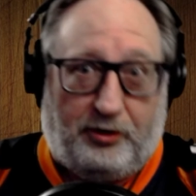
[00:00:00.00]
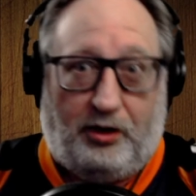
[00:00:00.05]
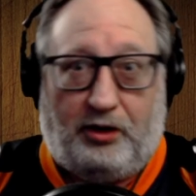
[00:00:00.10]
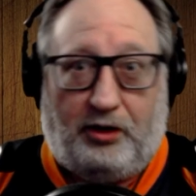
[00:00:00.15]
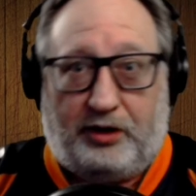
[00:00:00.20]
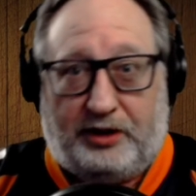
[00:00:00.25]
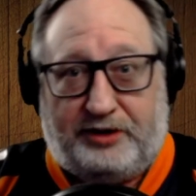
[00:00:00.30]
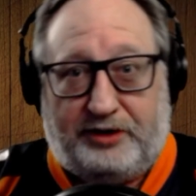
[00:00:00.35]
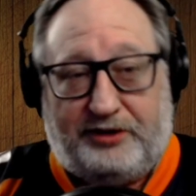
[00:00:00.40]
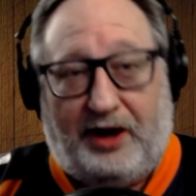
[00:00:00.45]
all
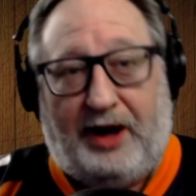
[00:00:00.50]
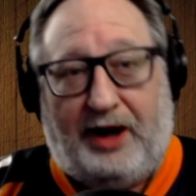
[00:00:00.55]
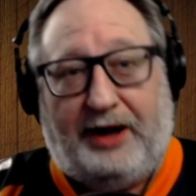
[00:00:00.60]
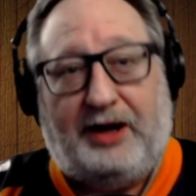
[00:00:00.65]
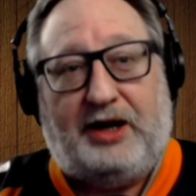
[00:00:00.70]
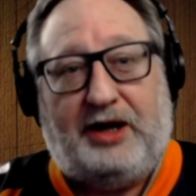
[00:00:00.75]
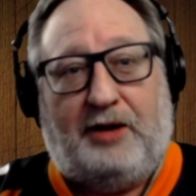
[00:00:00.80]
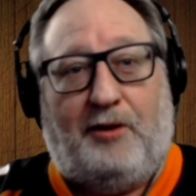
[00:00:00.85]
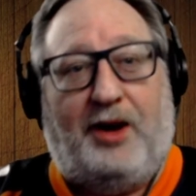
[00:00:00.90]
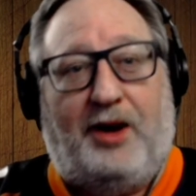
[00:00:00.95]
going to die
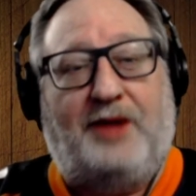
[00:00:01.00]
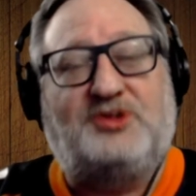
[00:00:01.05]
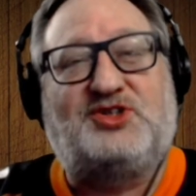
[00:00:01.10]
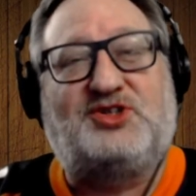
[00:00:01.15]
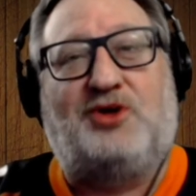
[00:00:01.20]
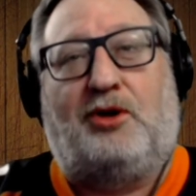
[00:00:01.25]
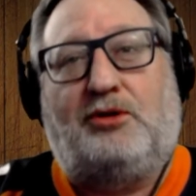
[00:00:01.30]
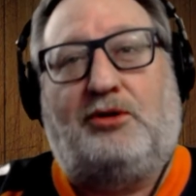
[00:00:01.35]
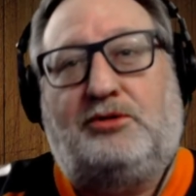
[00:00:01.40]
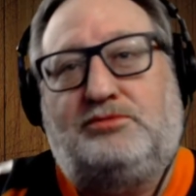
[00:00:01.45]
anyway.
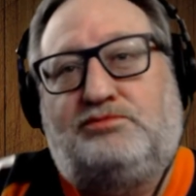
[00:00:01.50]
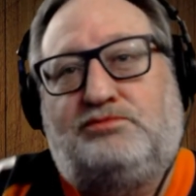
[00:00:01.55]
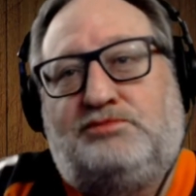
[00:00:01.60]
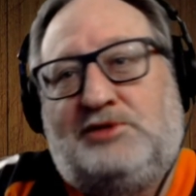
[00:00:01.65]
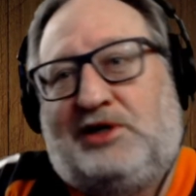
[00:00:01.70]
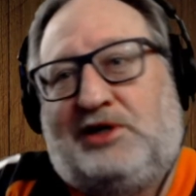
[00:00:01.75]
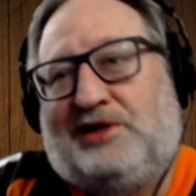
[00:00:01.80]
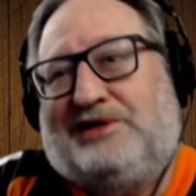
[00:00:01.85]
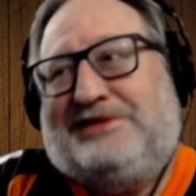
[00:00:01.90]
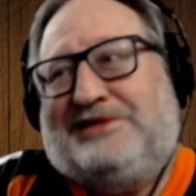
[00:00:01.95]
So
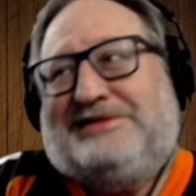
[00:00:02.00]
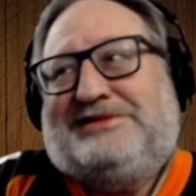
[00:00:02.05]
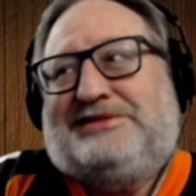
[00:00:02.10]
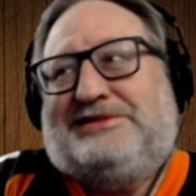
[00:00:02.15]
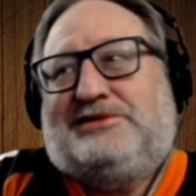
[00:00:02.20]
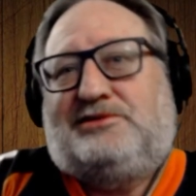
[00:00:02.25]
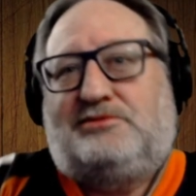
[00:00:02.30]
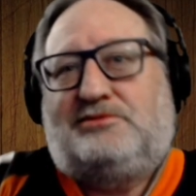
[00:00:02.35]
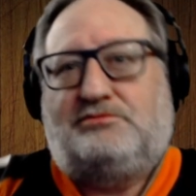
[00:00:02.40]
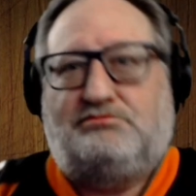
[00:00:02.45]

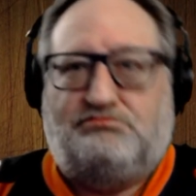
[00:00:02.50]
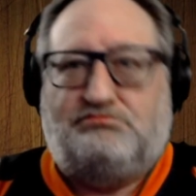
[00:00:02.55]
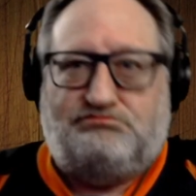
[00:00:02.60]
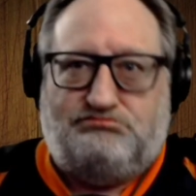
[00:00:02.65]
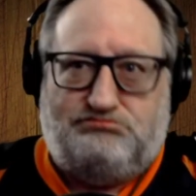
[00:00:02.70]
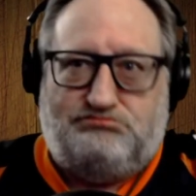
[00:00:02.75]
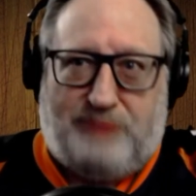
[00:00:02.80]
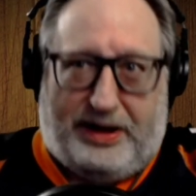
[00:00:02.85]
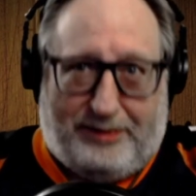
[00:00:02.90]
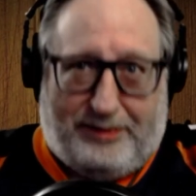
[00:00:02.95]

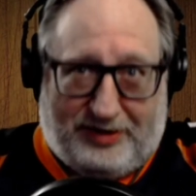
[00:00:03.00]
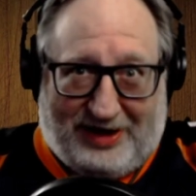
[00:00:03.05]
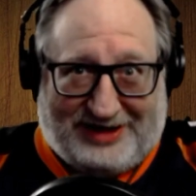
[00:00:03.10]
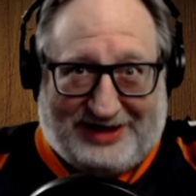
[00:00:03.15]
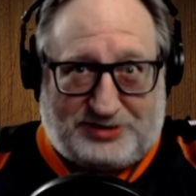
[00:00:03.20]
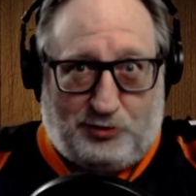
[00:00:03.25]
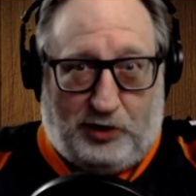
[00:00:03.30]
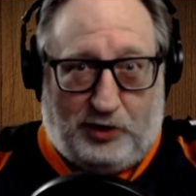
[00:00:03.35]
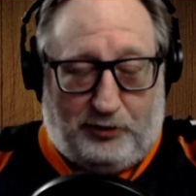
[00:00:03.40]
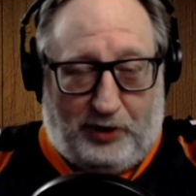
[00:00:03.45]
maybe that's
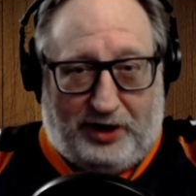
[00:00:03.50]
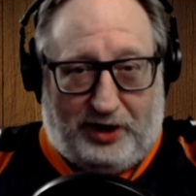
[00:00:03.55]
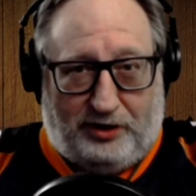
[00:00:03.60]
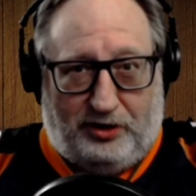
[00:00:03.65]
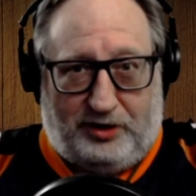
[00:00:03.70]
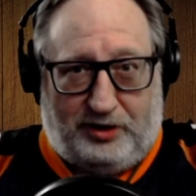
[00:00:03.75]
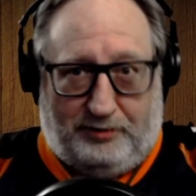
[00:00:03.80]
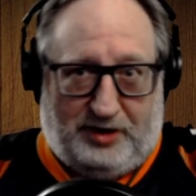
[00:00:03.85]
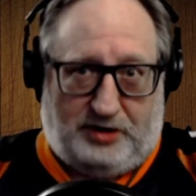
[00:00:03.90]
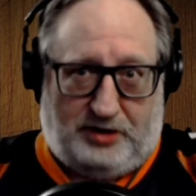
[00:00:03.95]
one way to
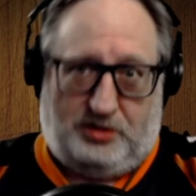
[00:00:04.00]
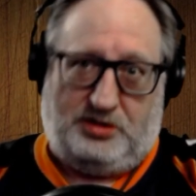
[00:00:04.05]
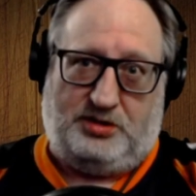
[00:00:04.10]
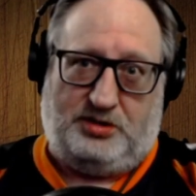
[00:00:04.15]
look at me.